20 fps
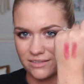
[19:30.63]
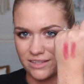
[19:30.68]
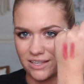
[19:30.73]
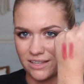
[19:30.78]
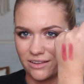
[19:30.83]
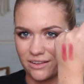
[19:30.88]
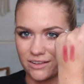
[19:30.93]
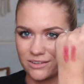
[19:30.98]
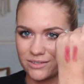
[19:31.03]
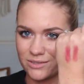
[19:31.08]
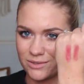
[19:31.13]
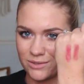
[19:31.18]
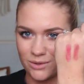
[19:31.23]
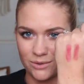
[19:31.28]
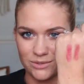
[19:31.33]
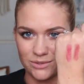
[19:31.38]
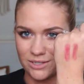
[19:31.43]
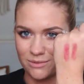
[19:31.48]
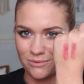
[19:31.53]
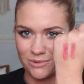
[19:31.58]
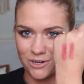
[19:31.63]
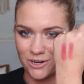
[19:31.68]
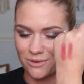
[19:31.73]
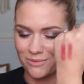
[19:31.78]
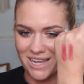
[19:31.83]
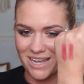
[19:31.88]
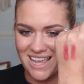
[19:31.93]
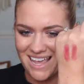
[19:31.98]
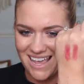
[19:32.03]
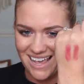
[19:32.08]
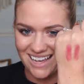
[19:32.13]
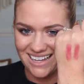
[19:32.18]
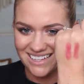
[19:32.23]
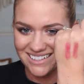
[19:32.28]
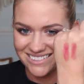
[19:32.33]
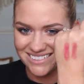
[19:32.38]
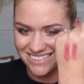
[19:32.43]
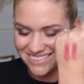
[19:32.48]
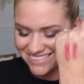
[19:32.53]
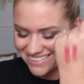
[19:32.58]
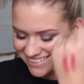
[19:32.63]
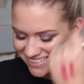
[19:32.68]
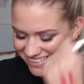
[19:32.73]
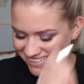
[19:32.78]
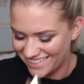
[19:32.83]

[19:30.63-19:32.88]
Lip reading: They look so similar on my hand.